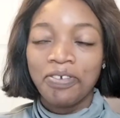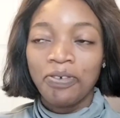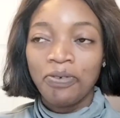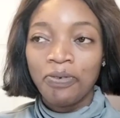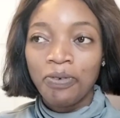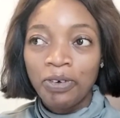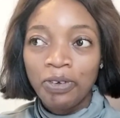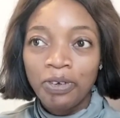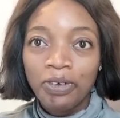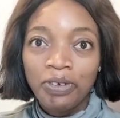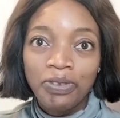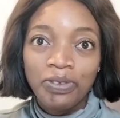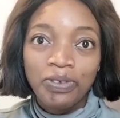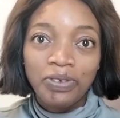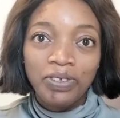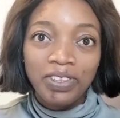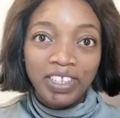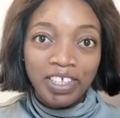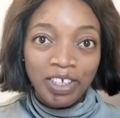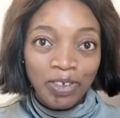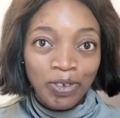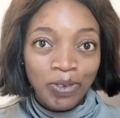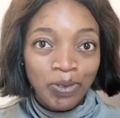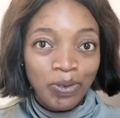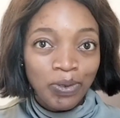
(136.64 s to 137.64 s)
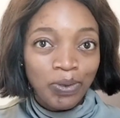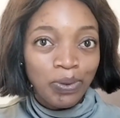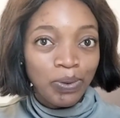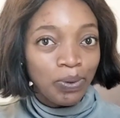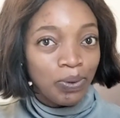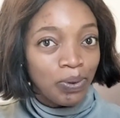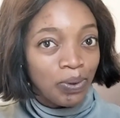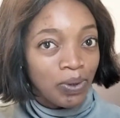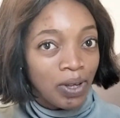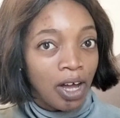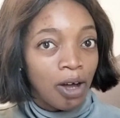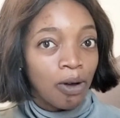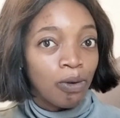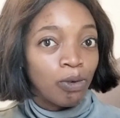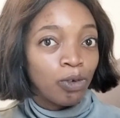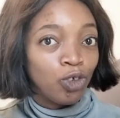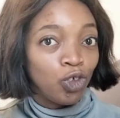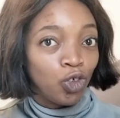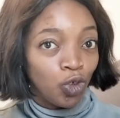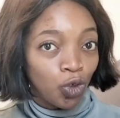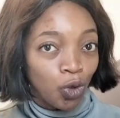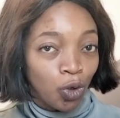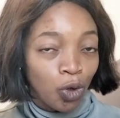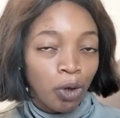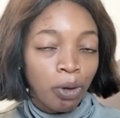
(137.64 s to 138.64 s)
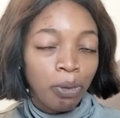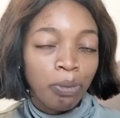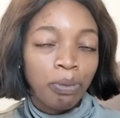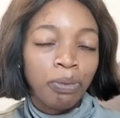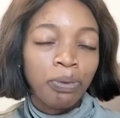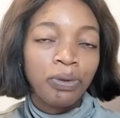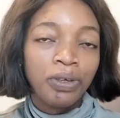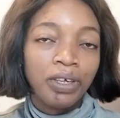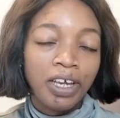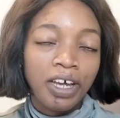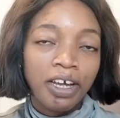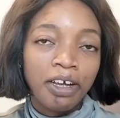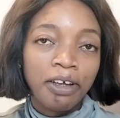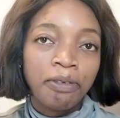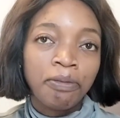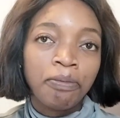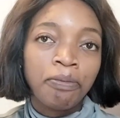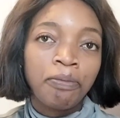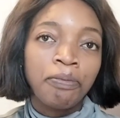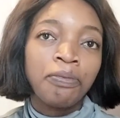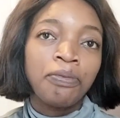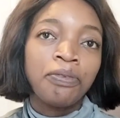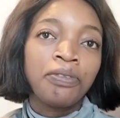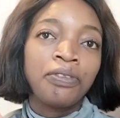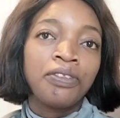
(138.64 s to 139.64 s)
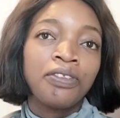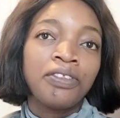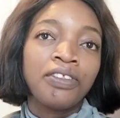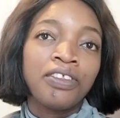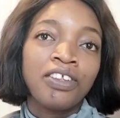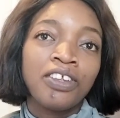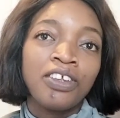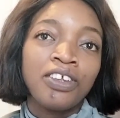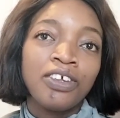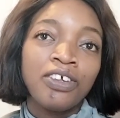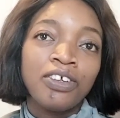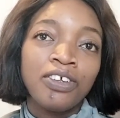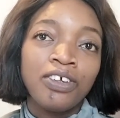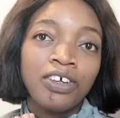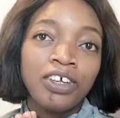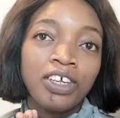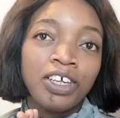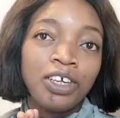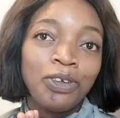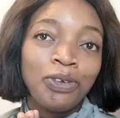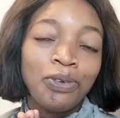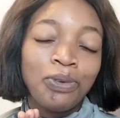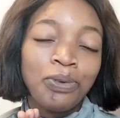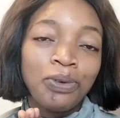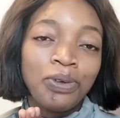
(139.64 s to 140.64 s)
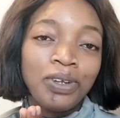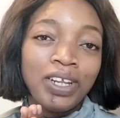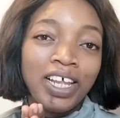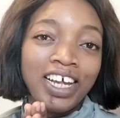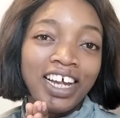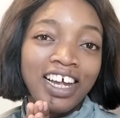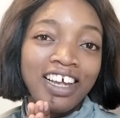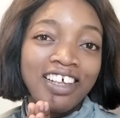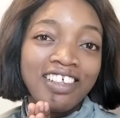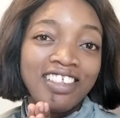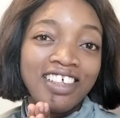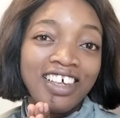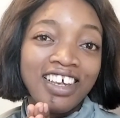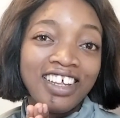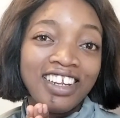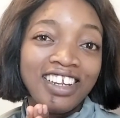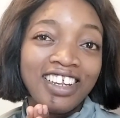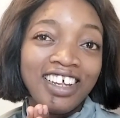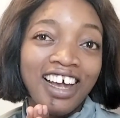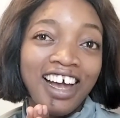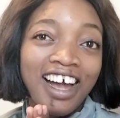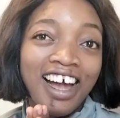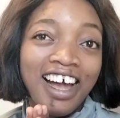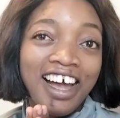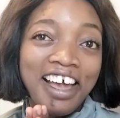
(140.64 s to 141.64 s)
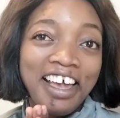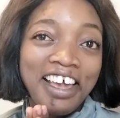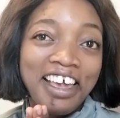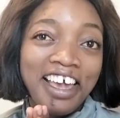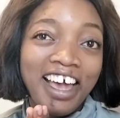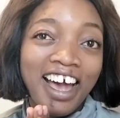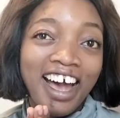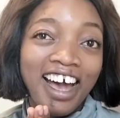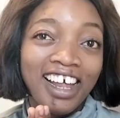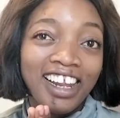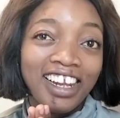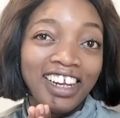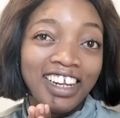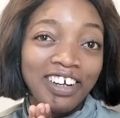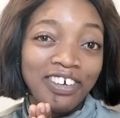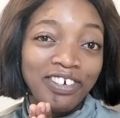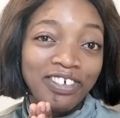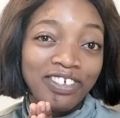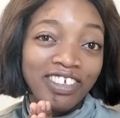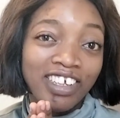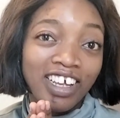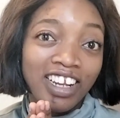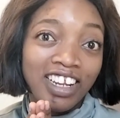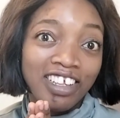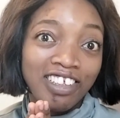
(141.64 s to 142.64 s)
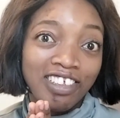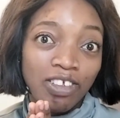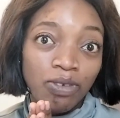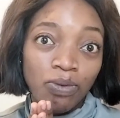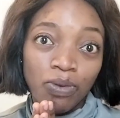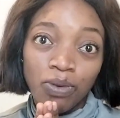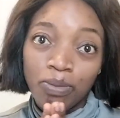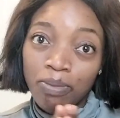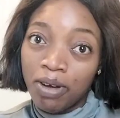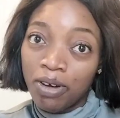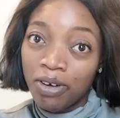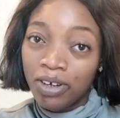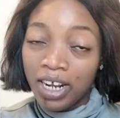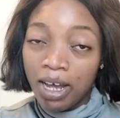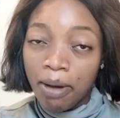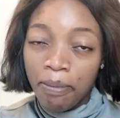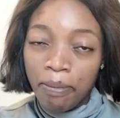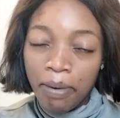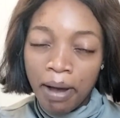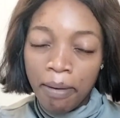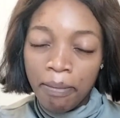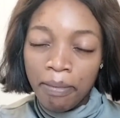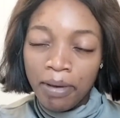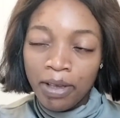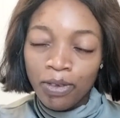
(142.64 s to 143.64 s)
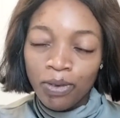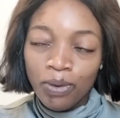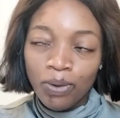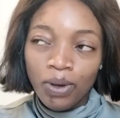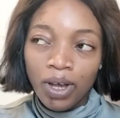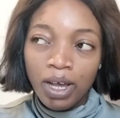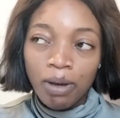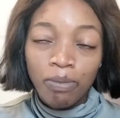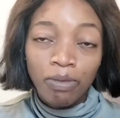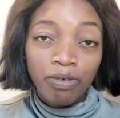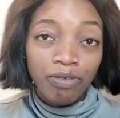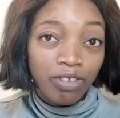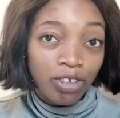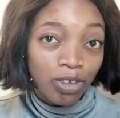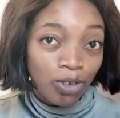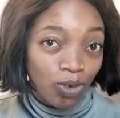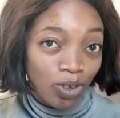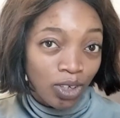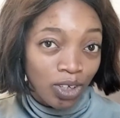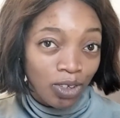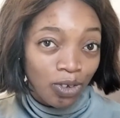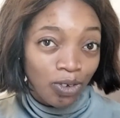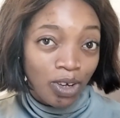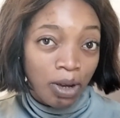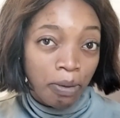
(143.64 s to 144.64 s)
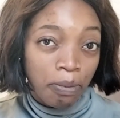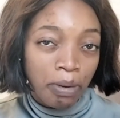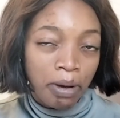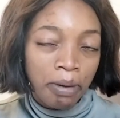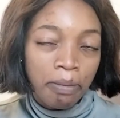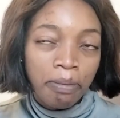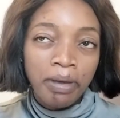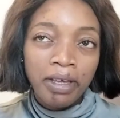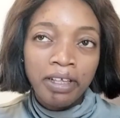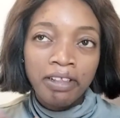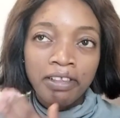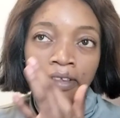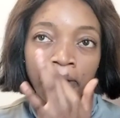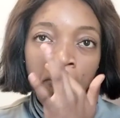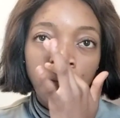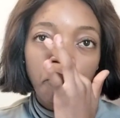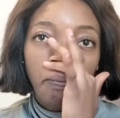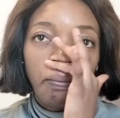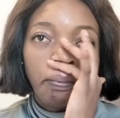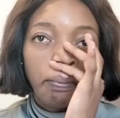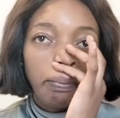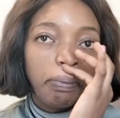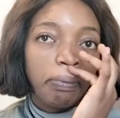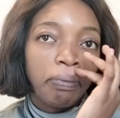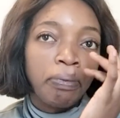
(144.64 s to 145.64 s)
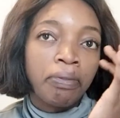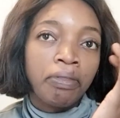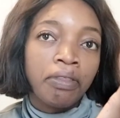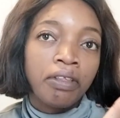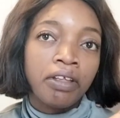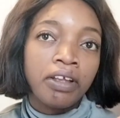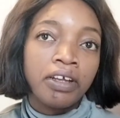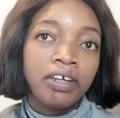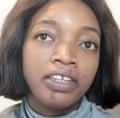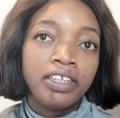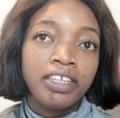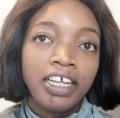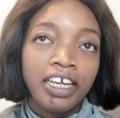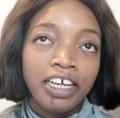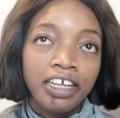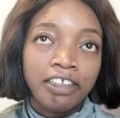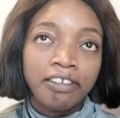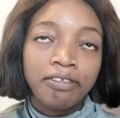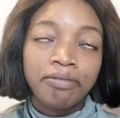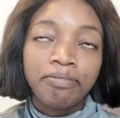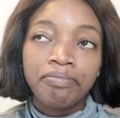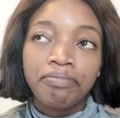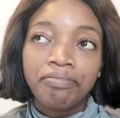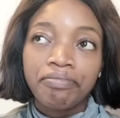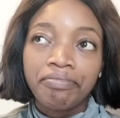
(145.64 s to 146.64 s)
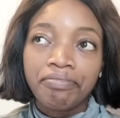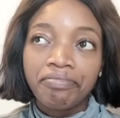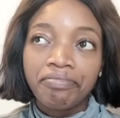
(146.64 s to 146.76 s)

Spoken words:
one or two things to do, I'll show up. Yeah, okay. So, like I said, I had a little challenges with my other apartment, so I moved into a new apartment. Then